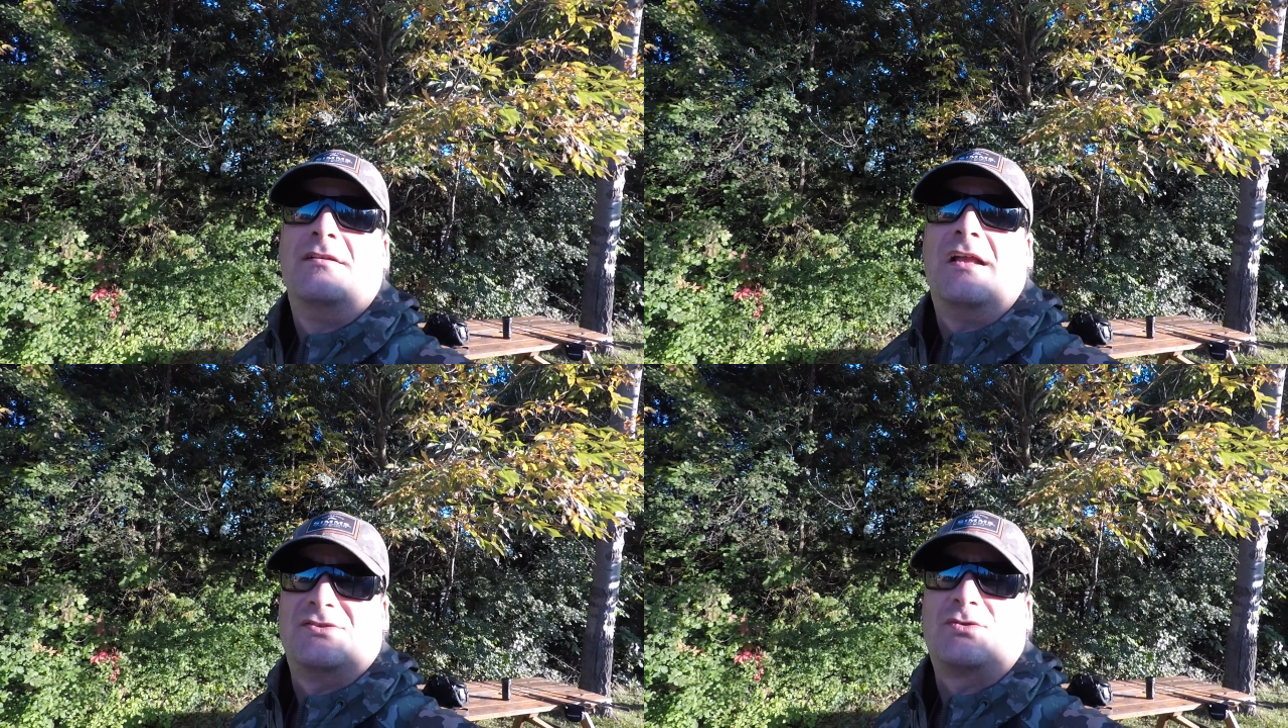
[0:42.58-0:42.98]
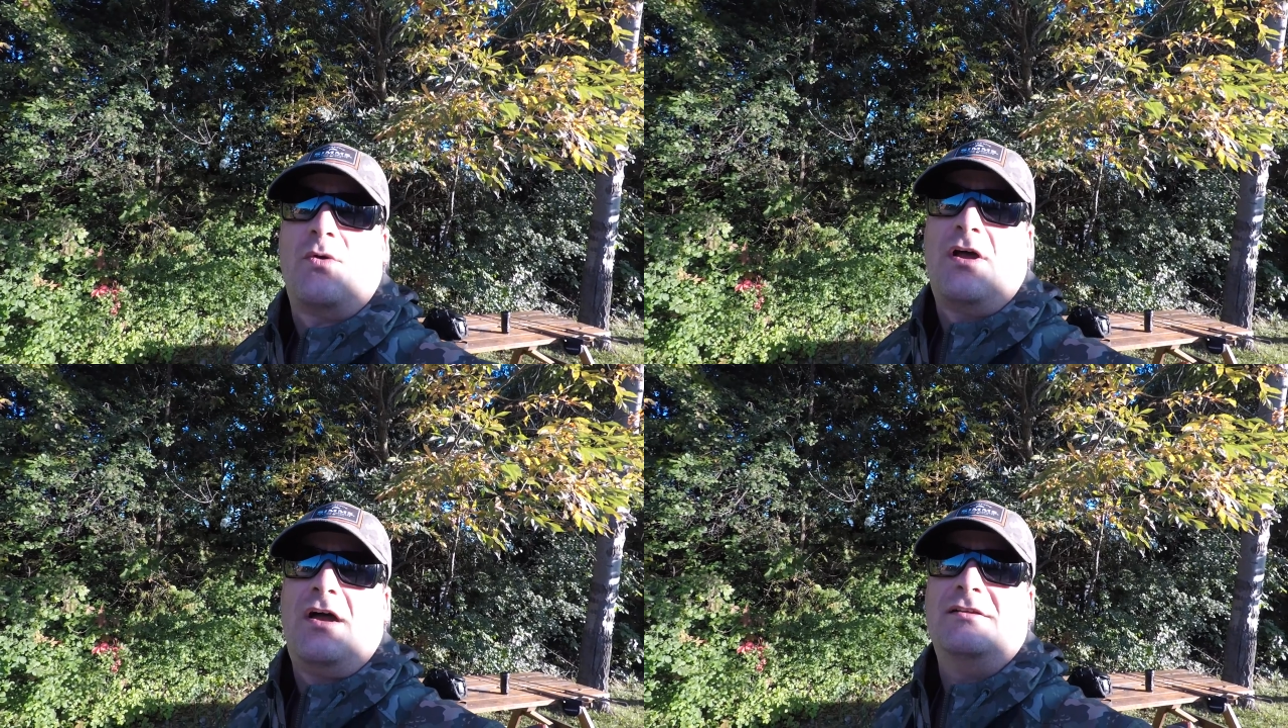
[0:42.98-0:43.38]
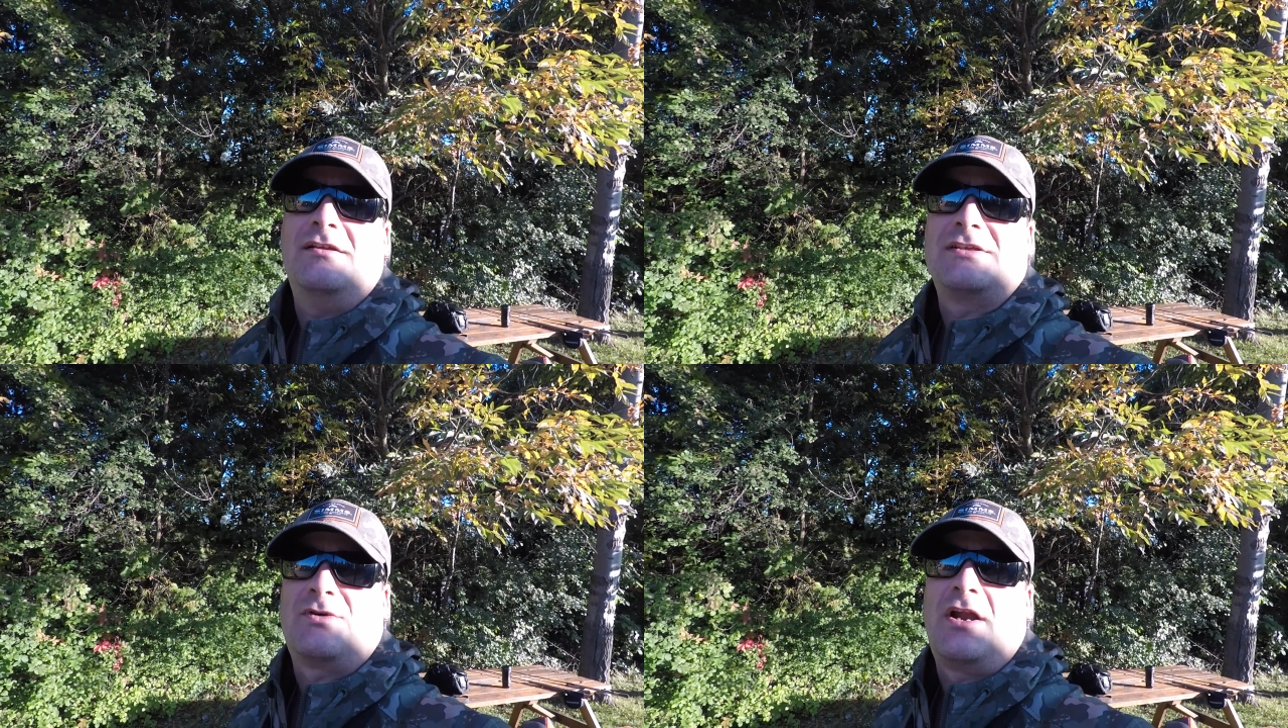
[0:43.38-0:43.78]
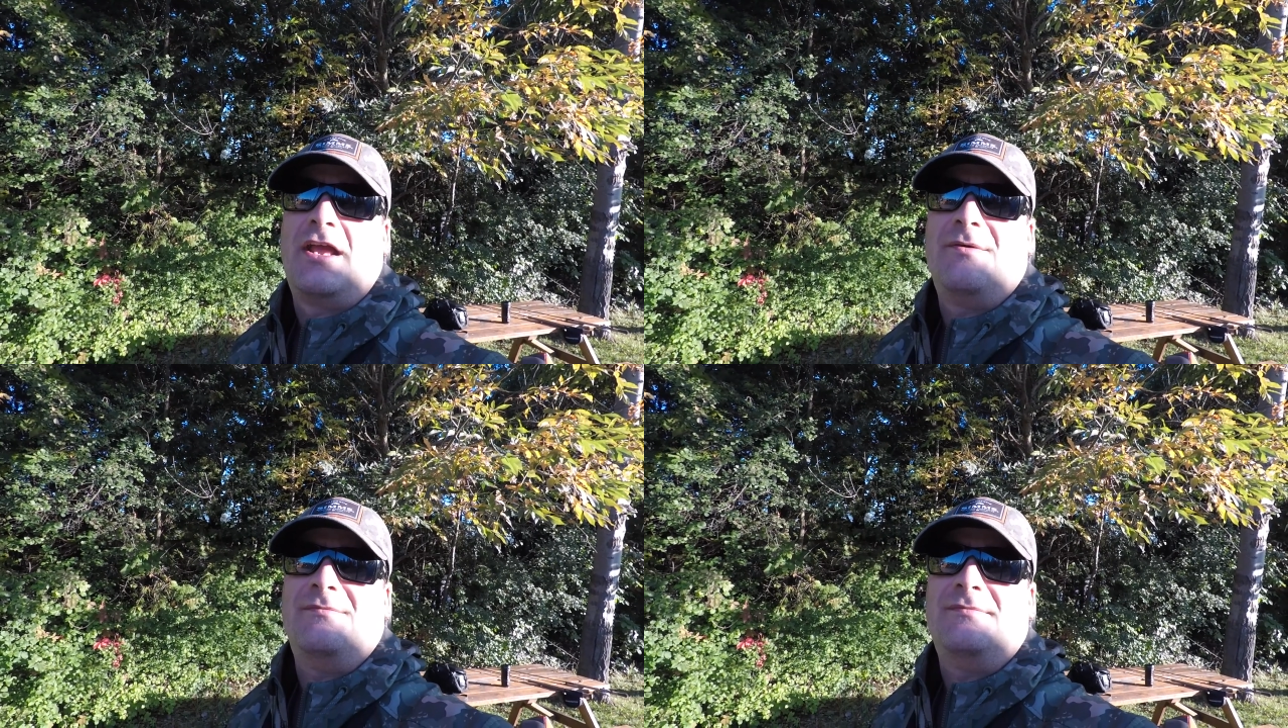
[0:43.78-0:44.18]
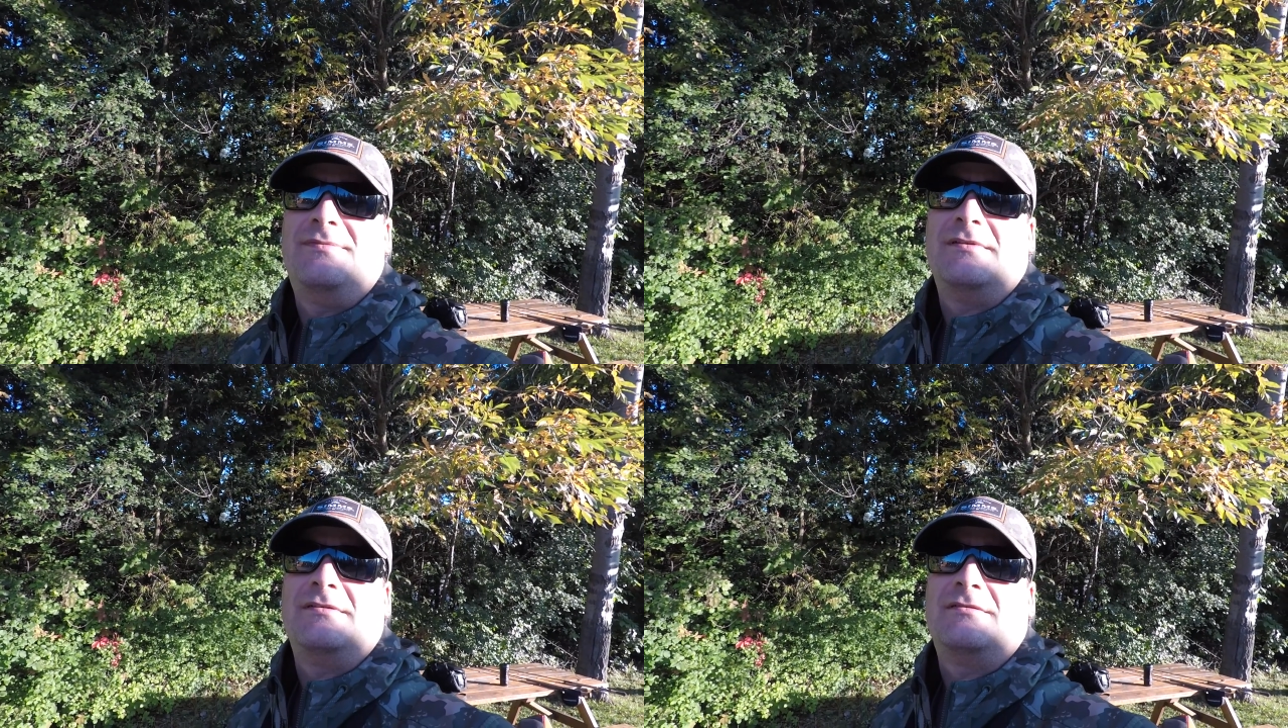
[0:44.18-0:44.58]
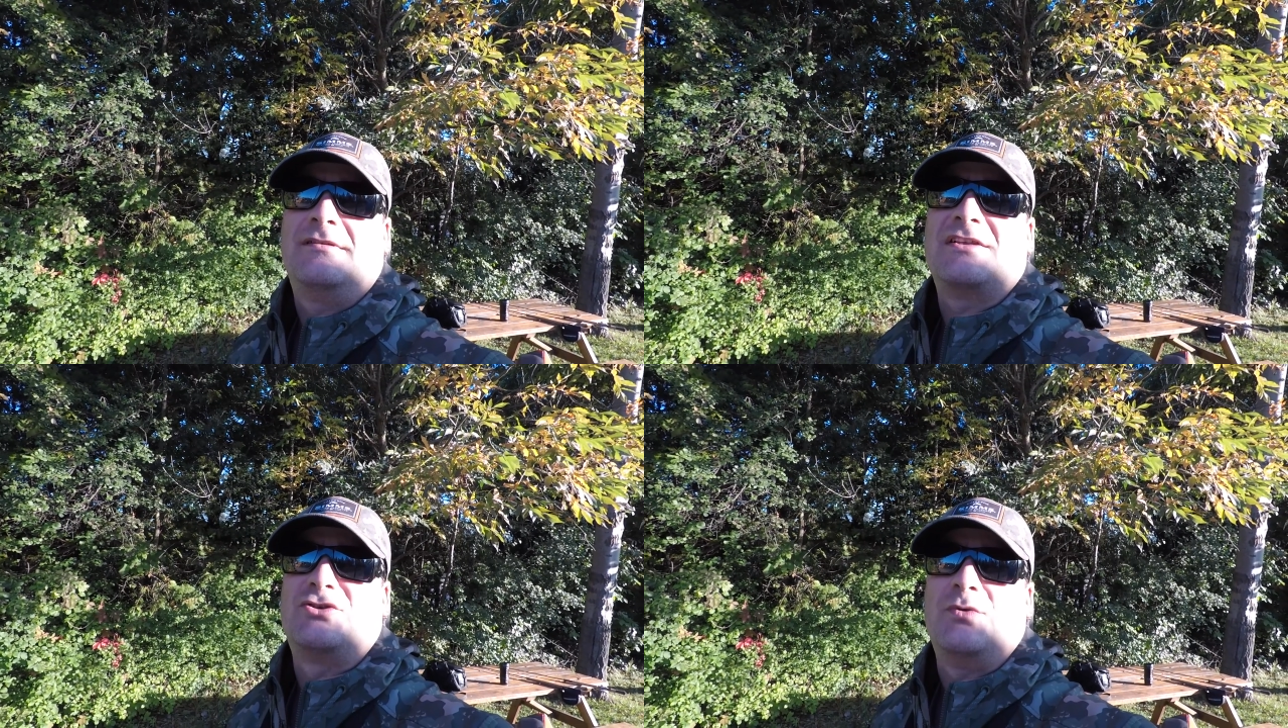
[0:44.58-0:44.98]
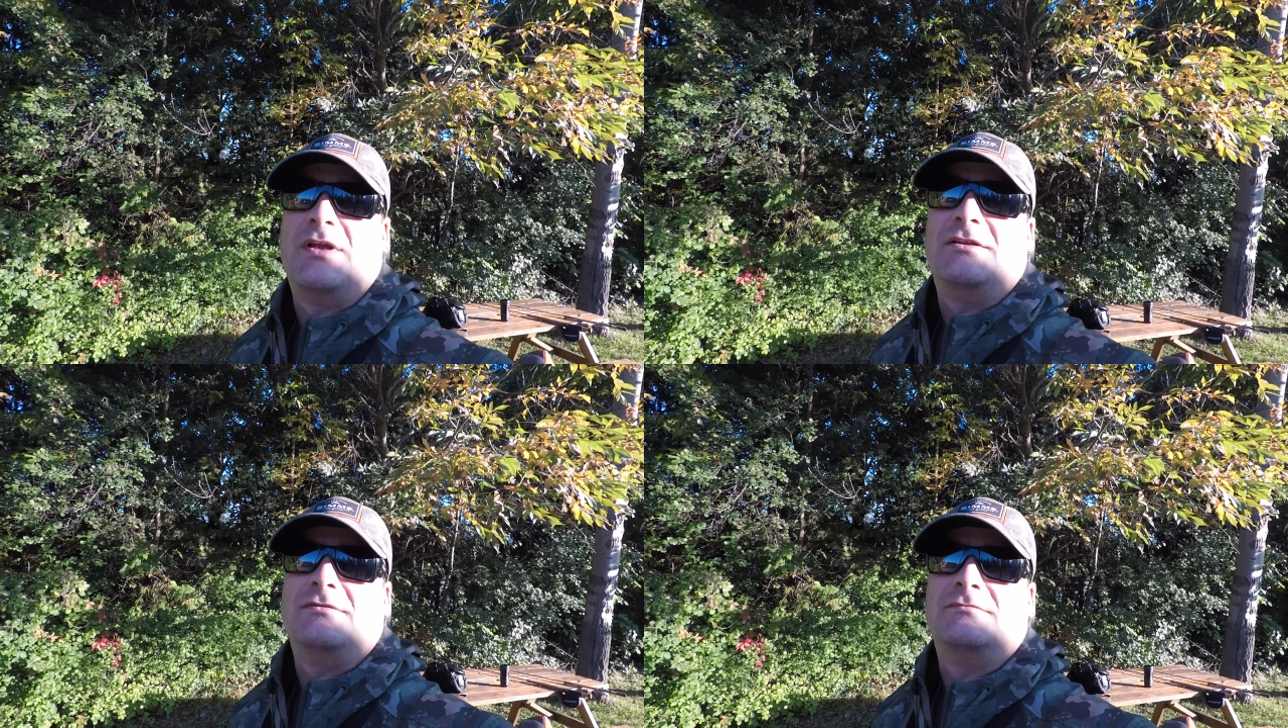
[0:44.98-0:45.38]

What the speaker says: that's what's going on. That's where I am. Let's do it.